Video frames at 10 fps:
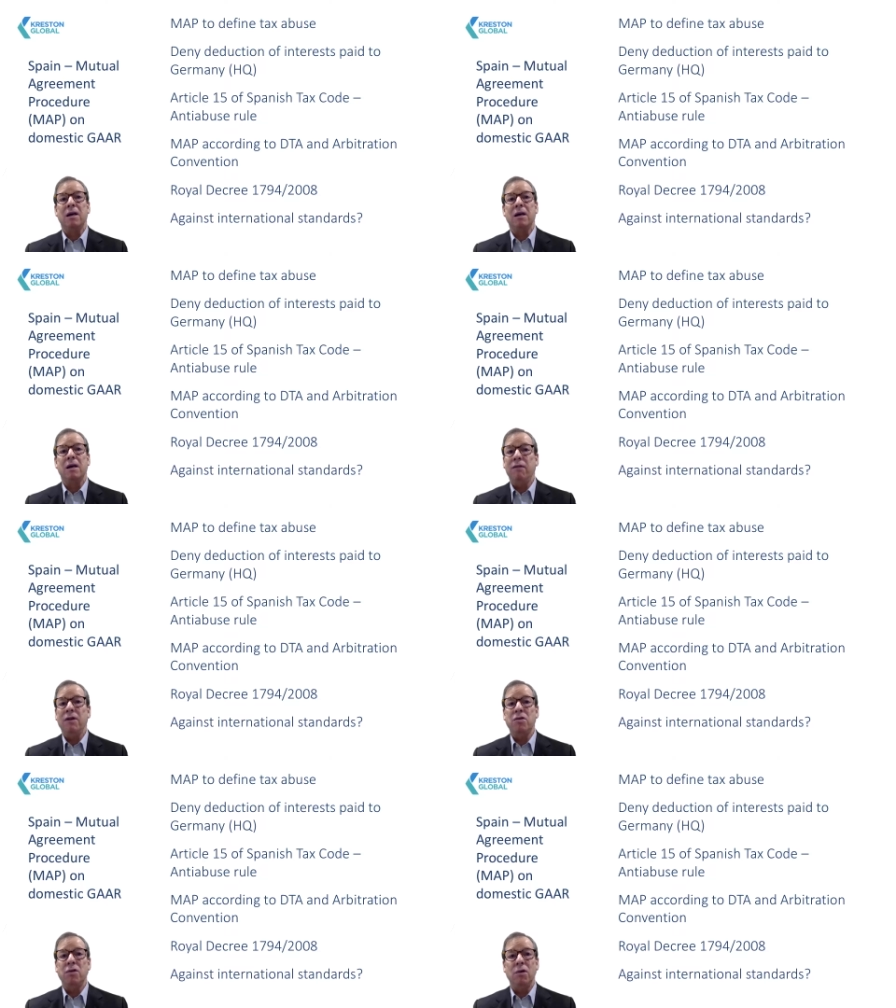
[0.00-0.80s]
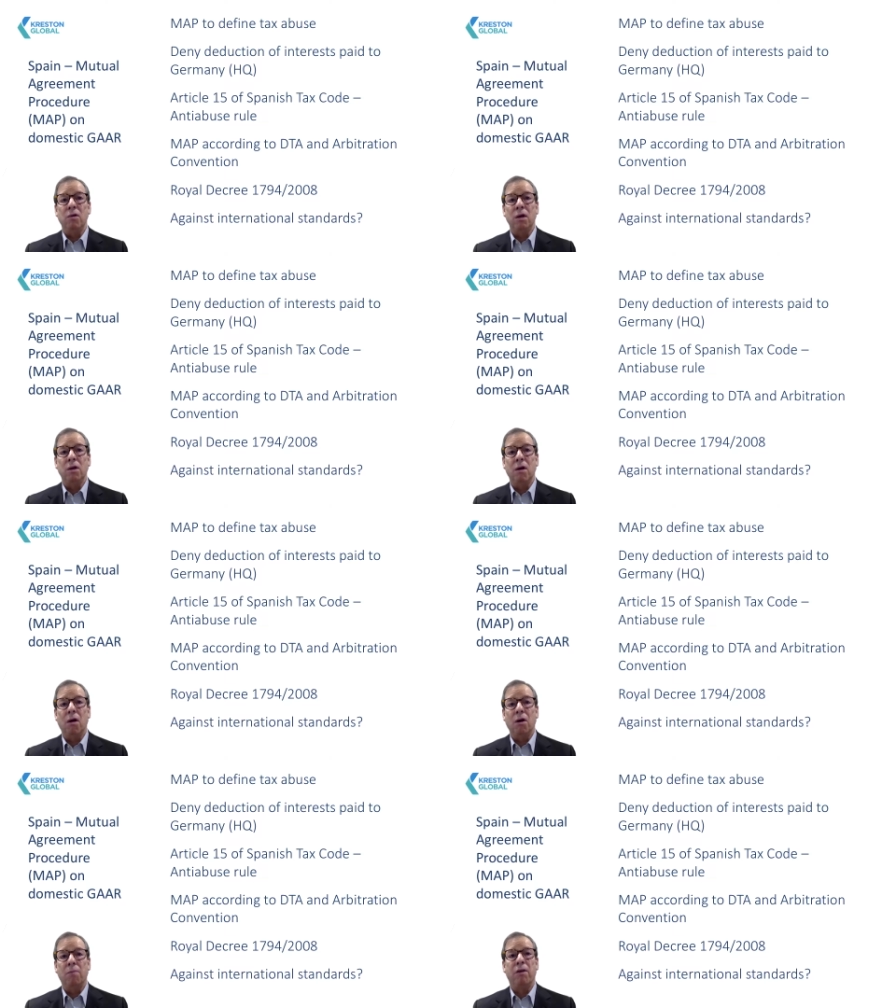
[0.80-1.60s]
given to the local
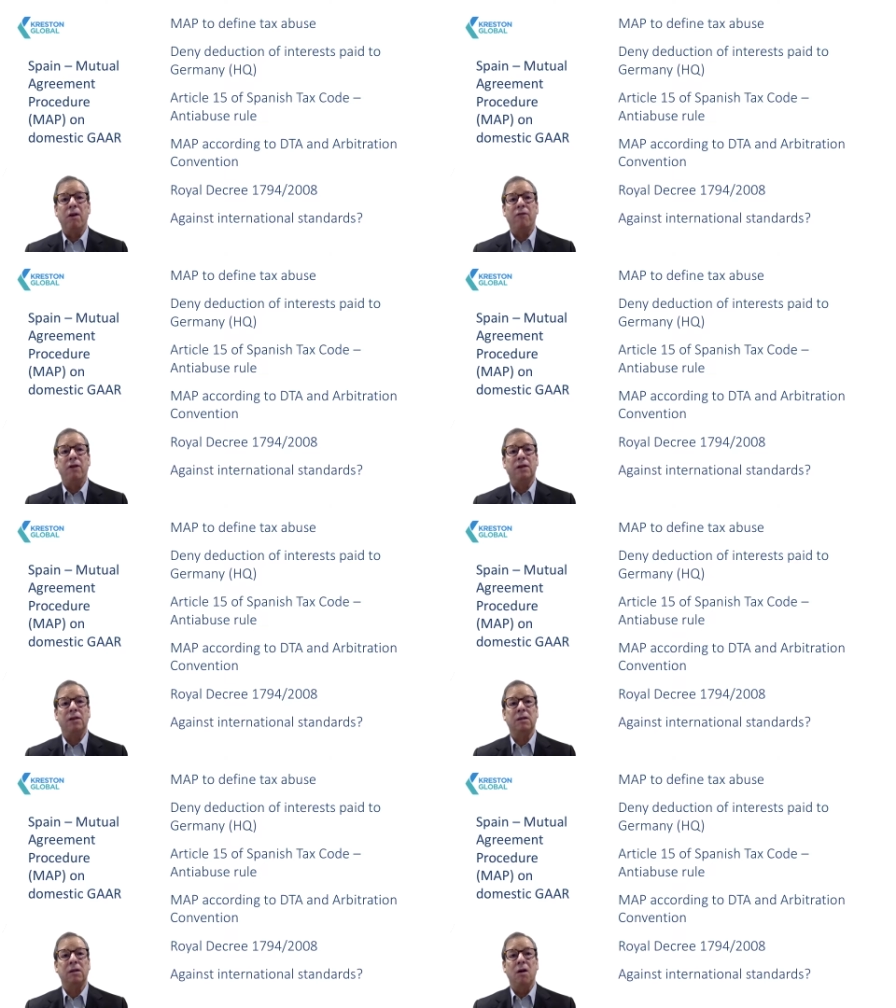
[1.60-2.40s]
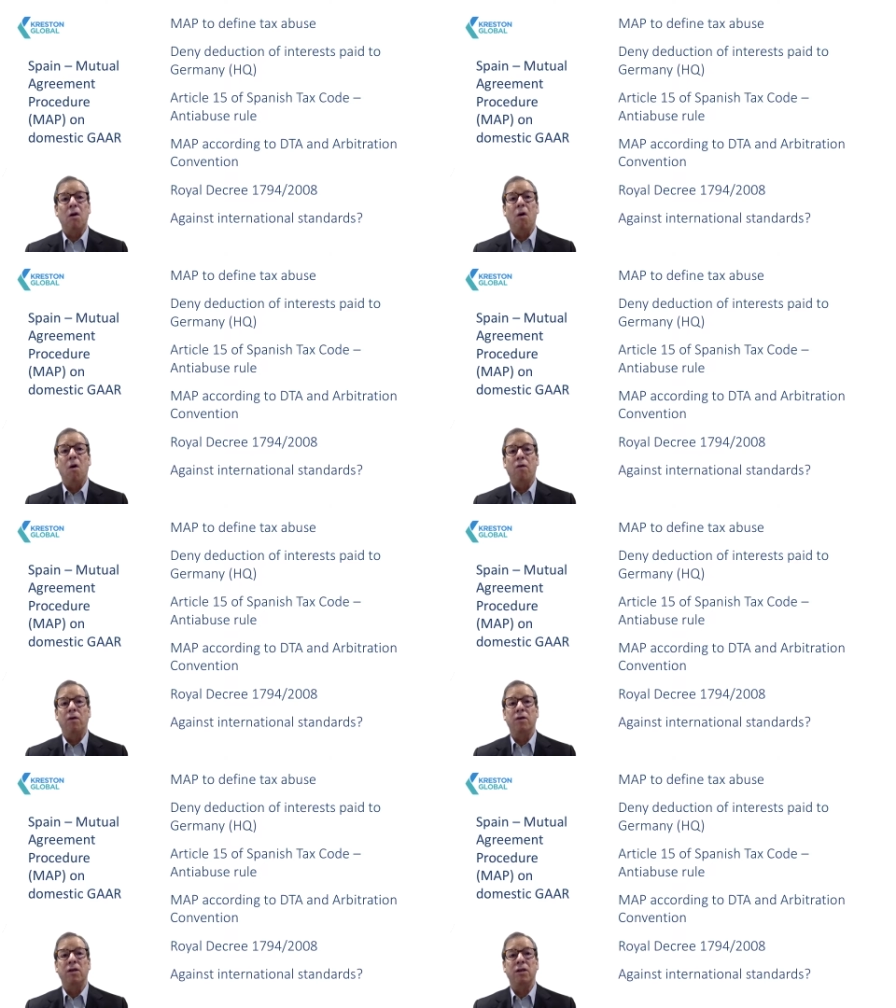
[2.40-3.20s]
GAR preference over
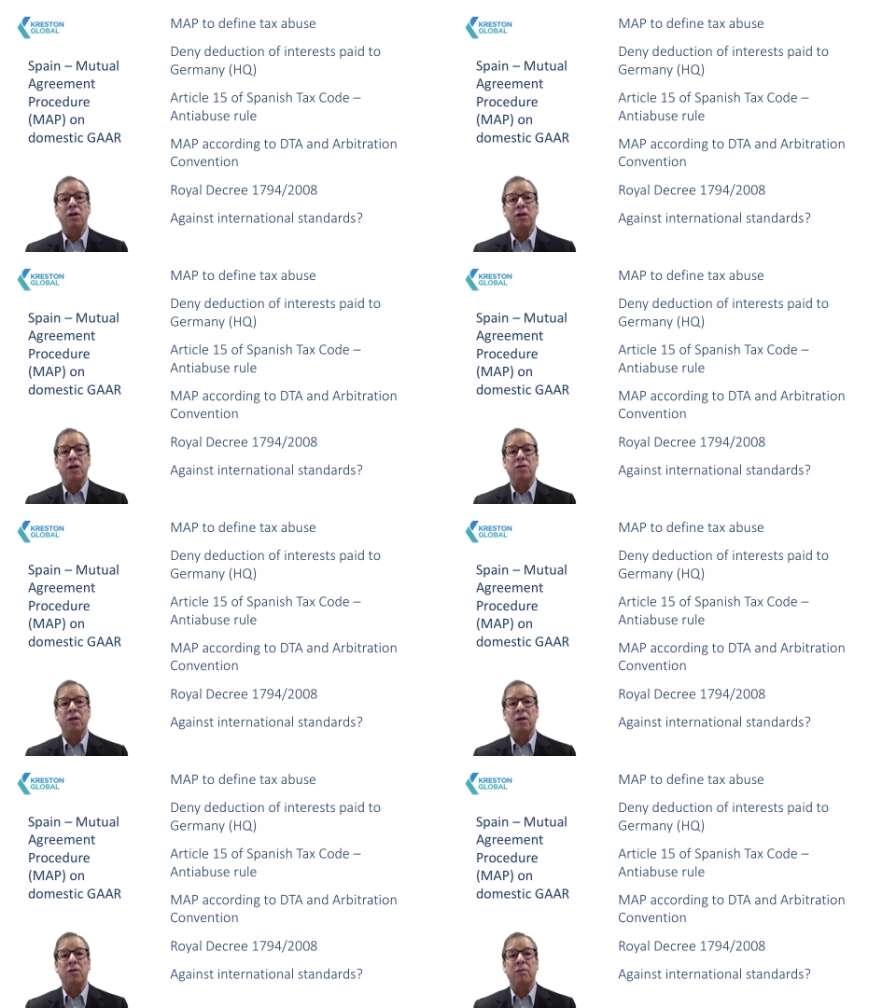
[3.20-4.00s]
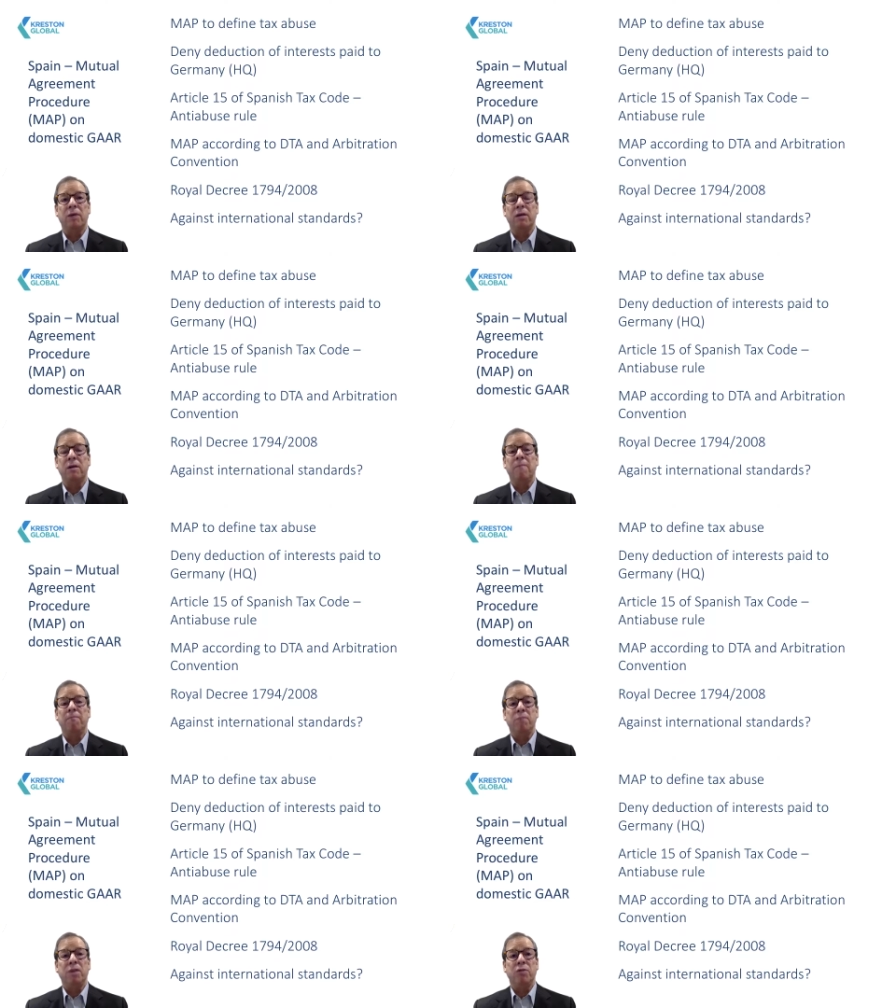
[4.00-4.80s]
the international agreement
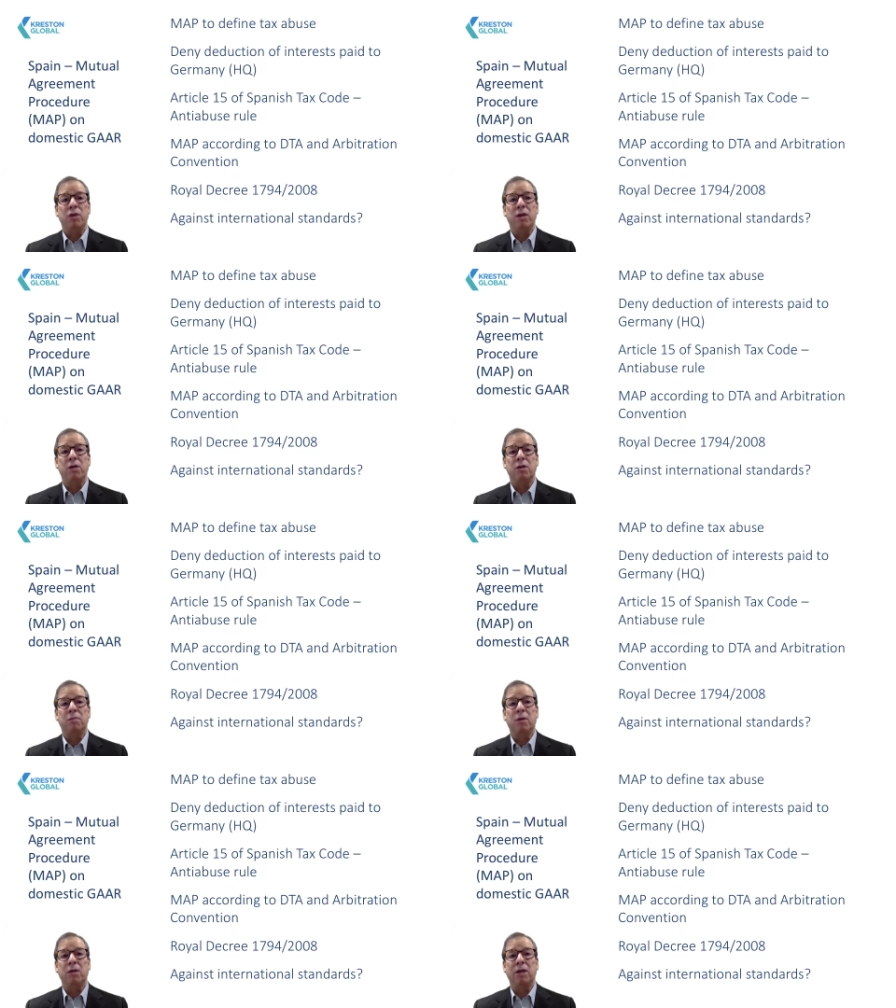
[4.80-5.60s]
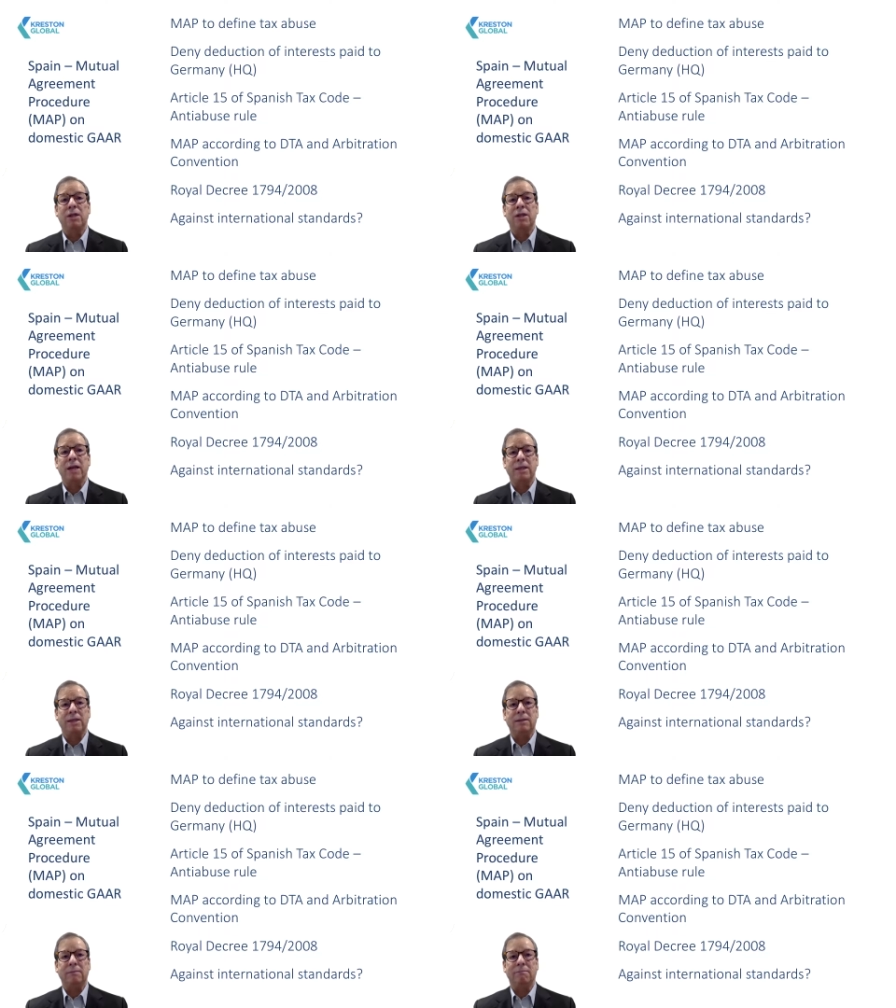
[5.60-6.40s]
between the corresponding states.